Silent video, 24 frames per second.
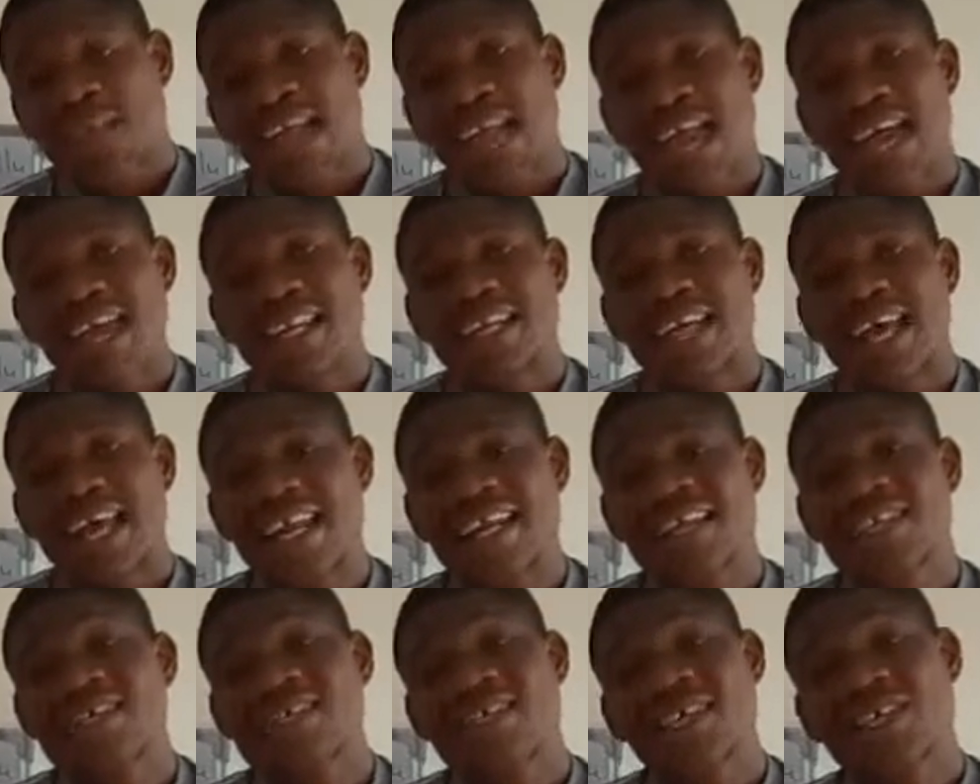And an
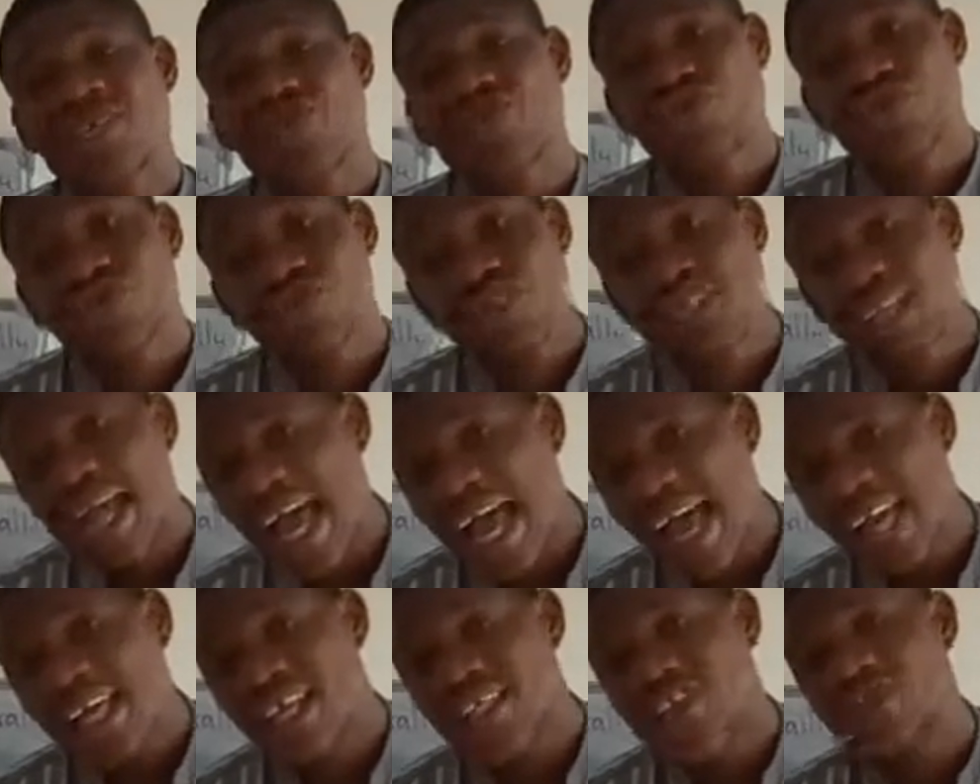ancestral
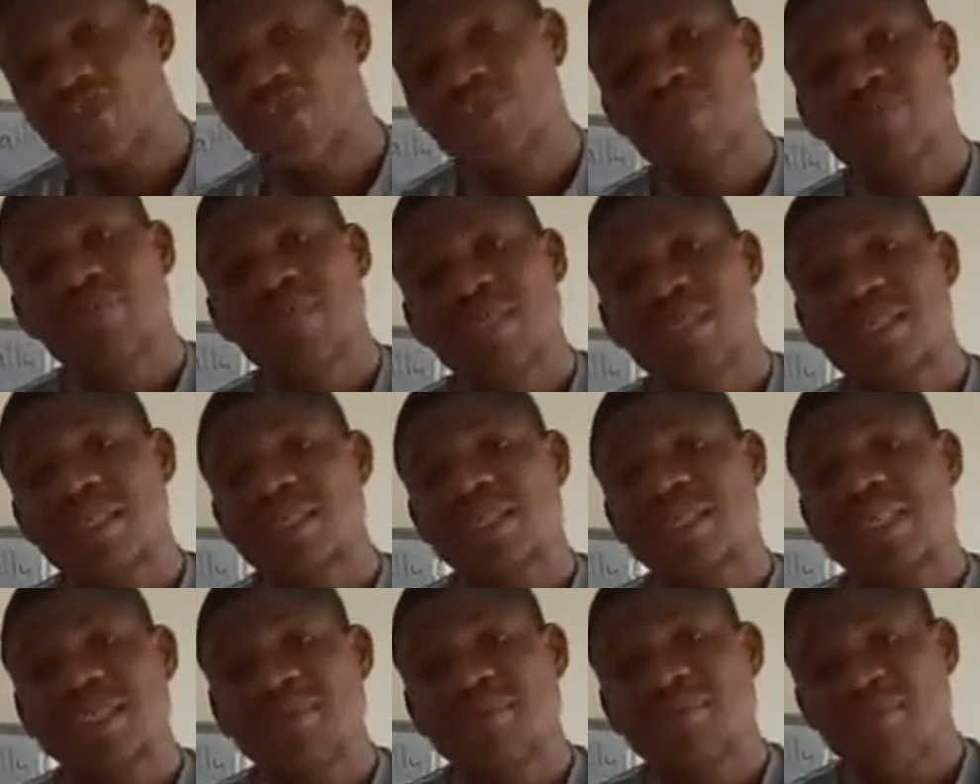diet just
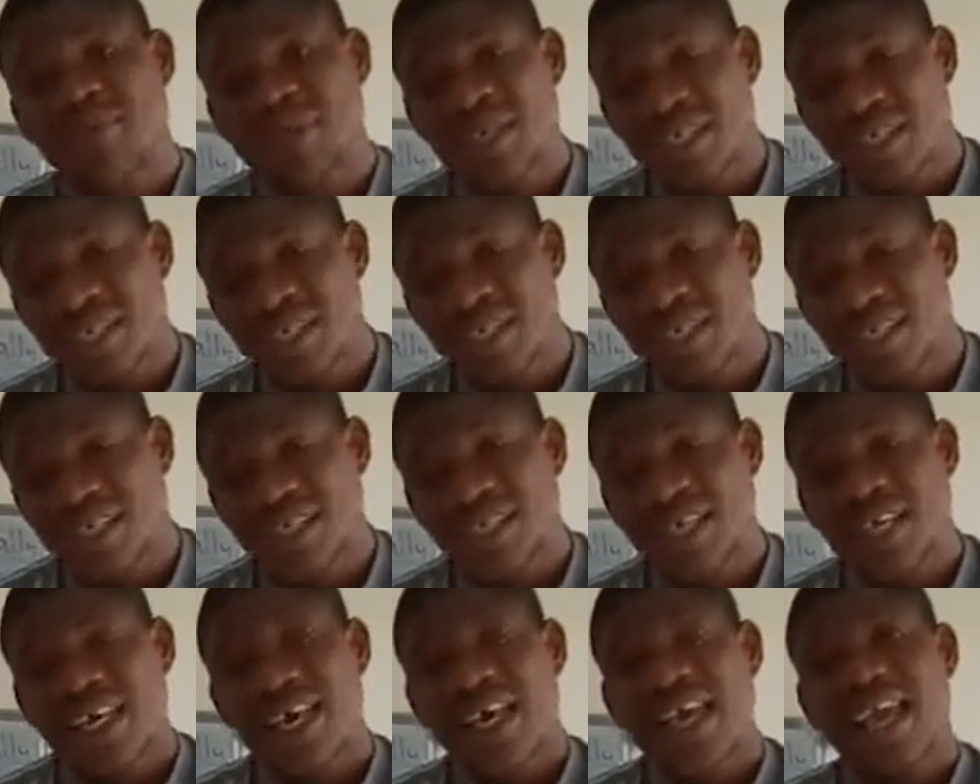basically means
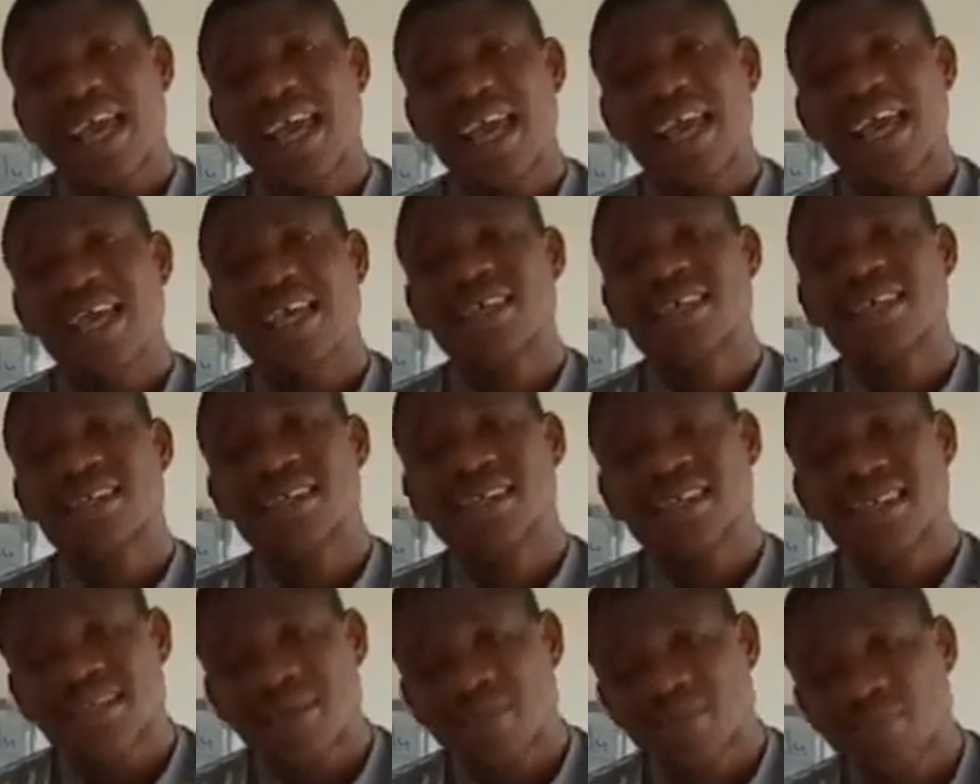a
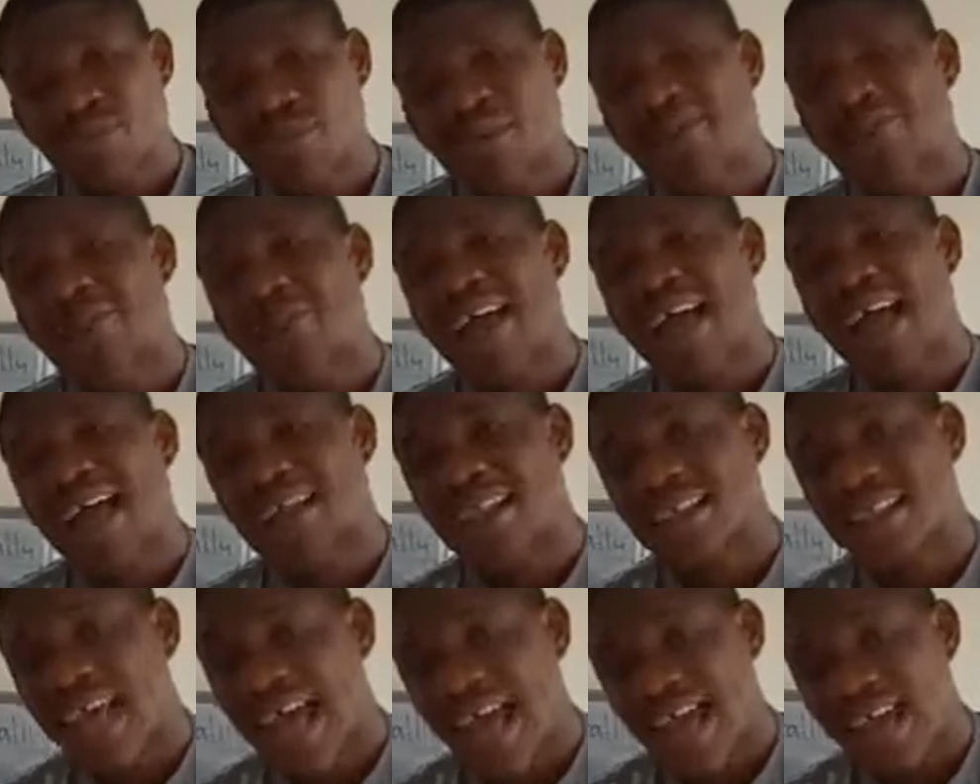simplified
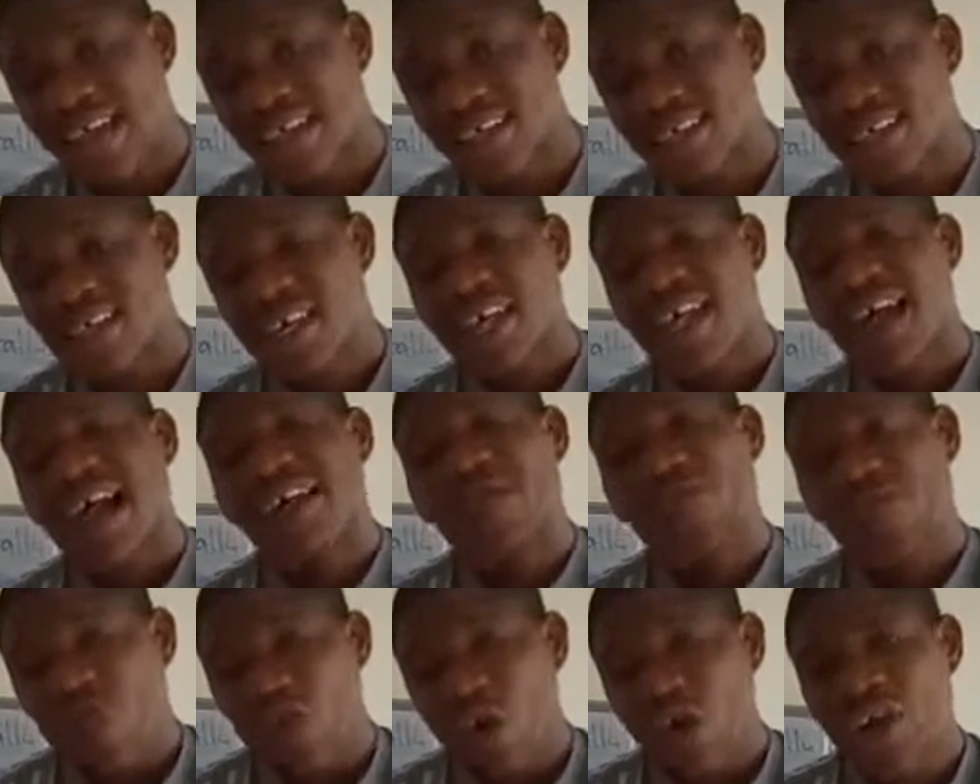diet,
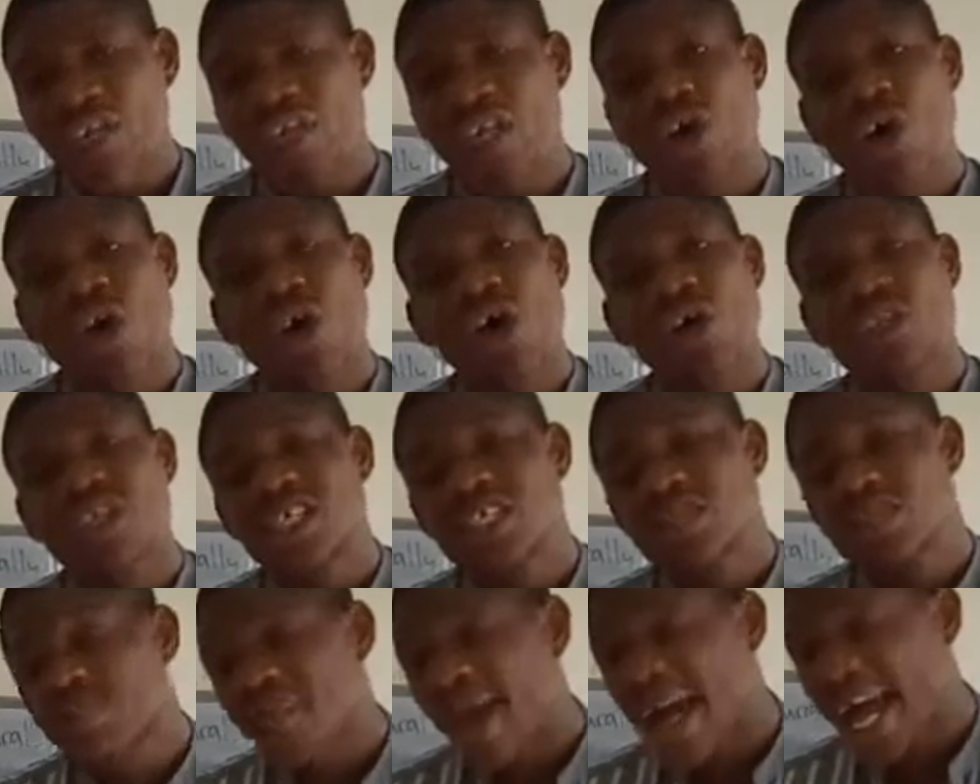avoiding all
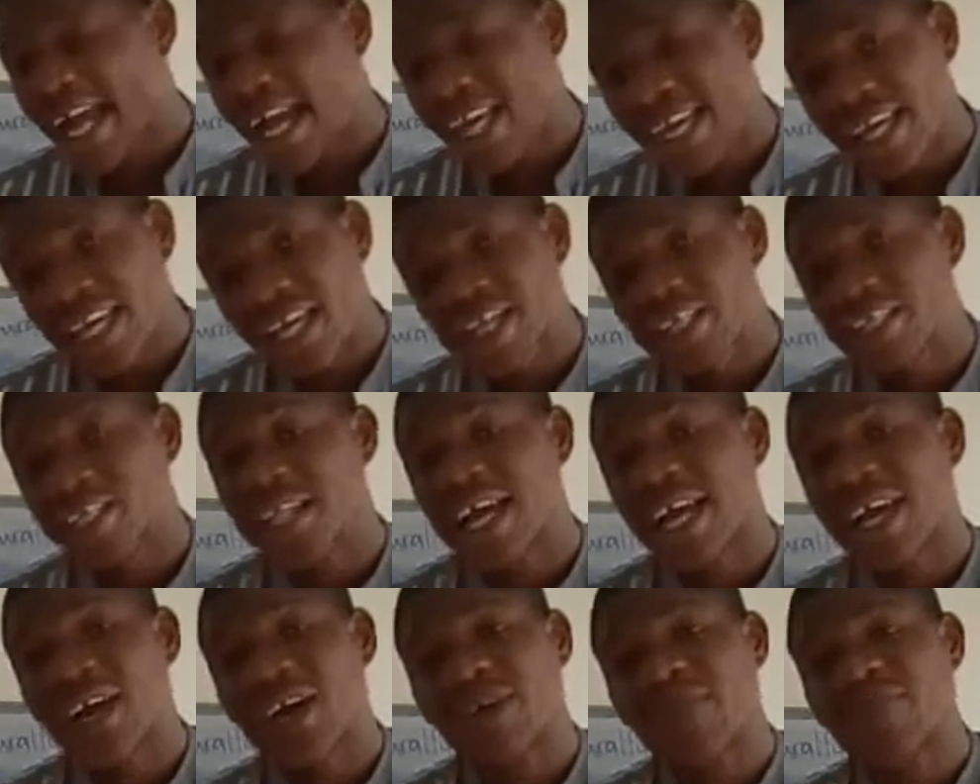this packaged
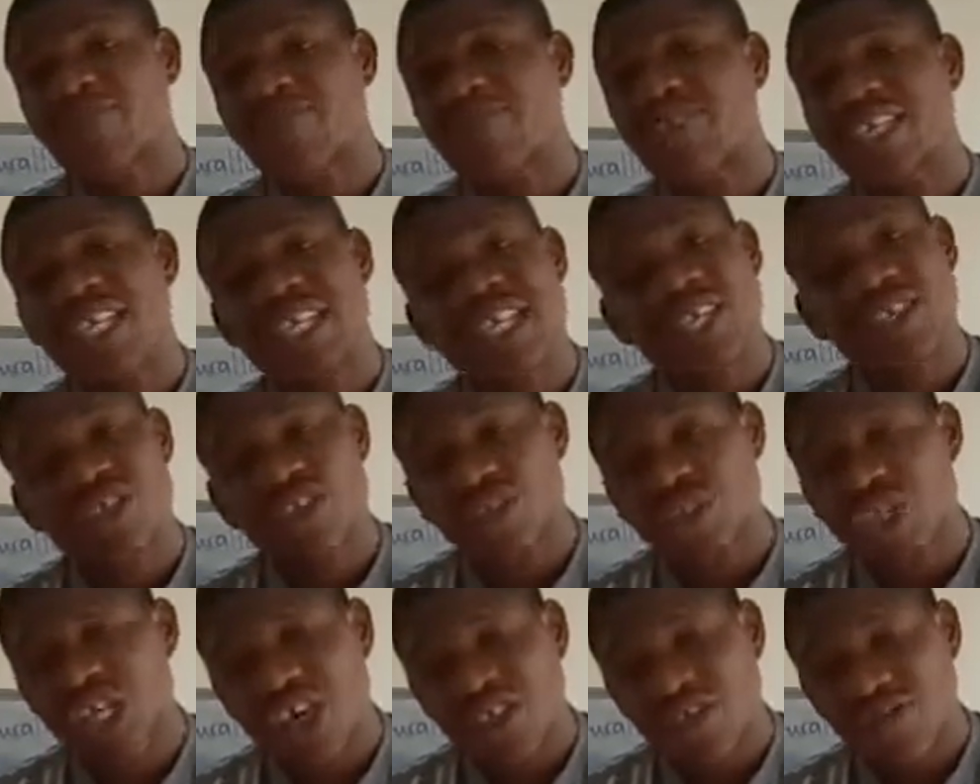and convenient
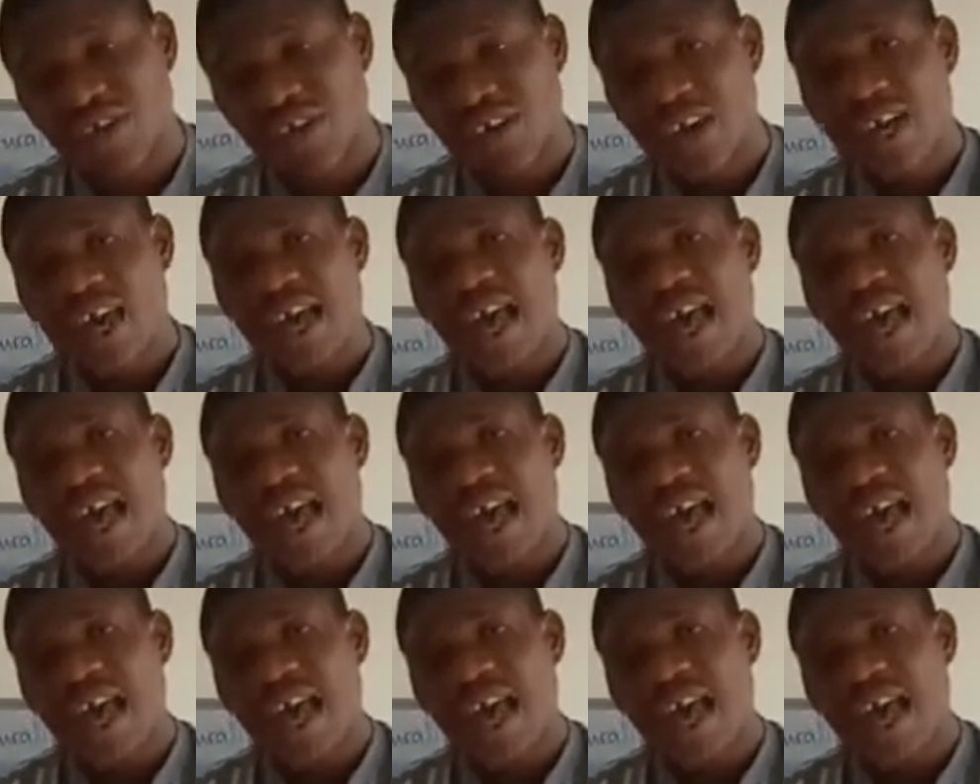stuff.